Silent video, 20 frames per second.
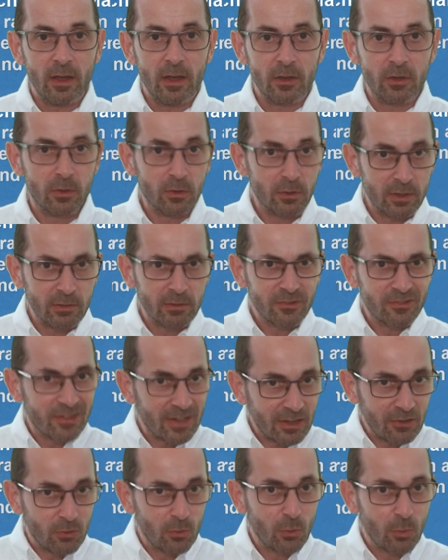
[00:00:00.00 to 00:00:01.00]
a good deal of
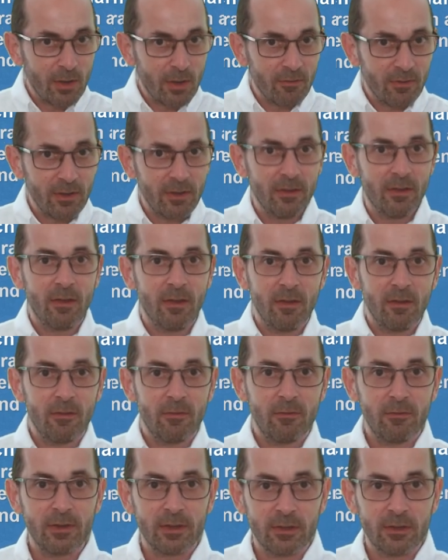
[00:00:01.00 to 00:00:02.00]
settled weather,
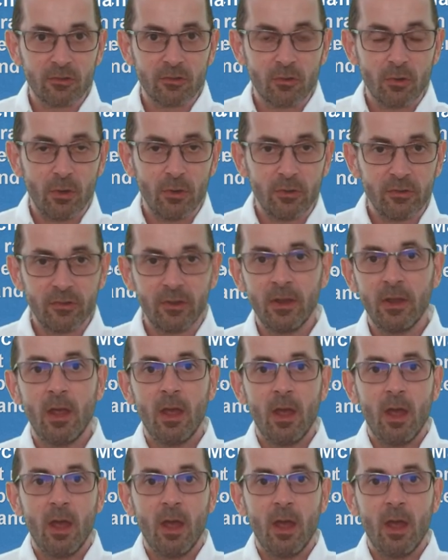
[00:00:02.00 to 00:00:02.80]
fingers crossed.